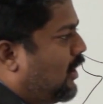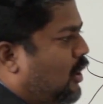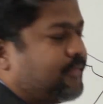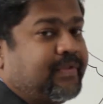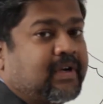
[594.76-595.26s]

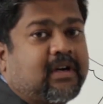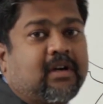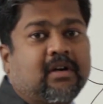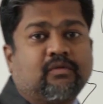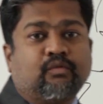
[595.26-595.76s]
of the
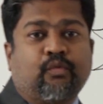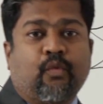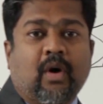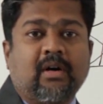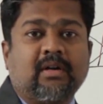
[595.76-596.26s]

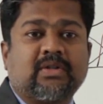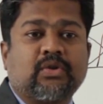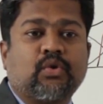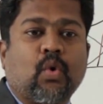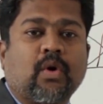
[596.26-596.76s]
world's
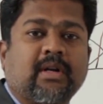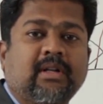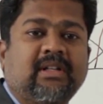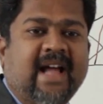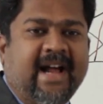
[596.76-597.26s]
total
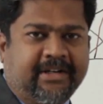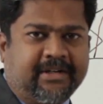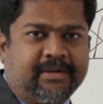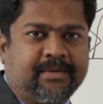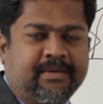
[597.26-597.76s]
land.
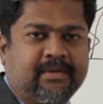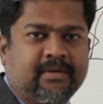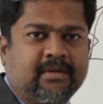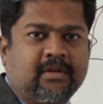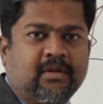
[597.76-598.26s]

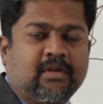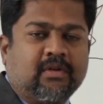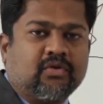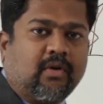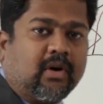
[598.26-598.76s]

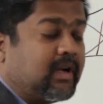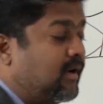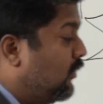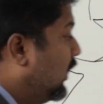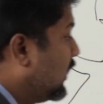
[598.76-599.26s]
So
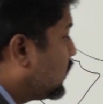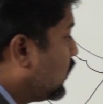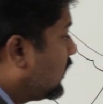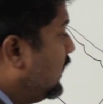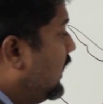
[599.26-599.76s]
whatever world's
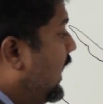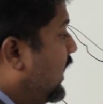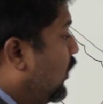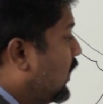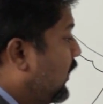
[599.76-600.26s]
total
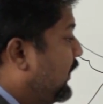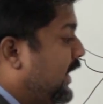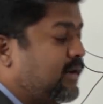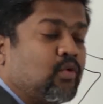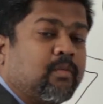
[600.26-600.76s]
land, out of
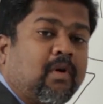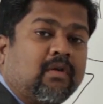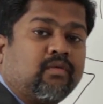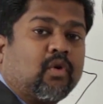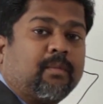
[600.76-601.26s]
that
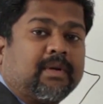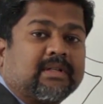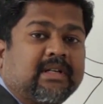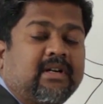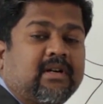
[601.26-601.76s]

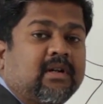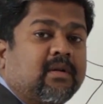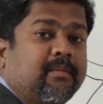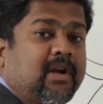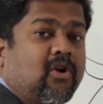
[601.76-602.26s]
2.4%
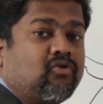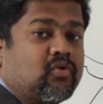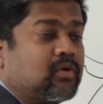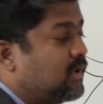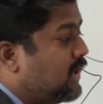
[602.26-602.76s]
belong to